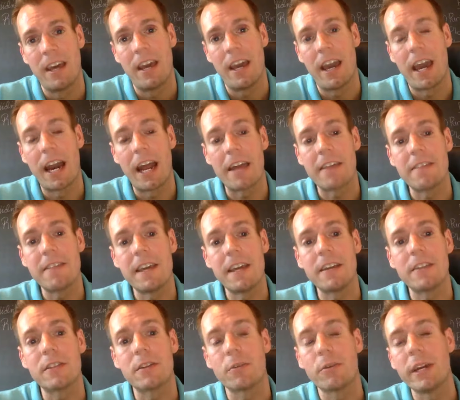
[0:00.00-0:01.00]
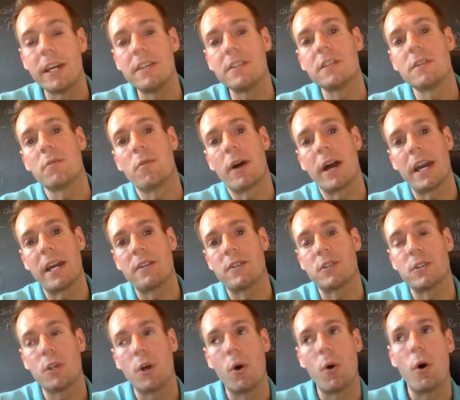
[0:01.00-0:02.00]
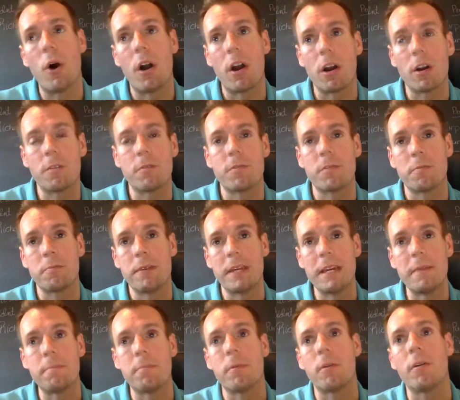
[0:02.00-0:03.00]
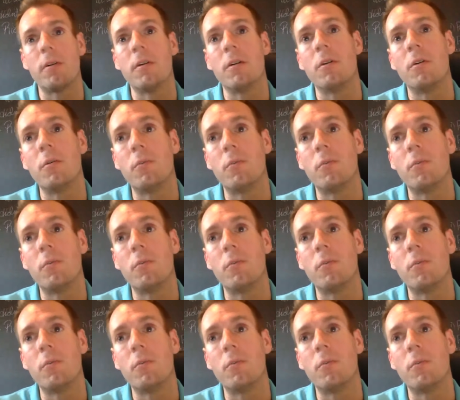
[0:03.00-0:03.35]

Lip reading: And I think the reason why it's so hard for people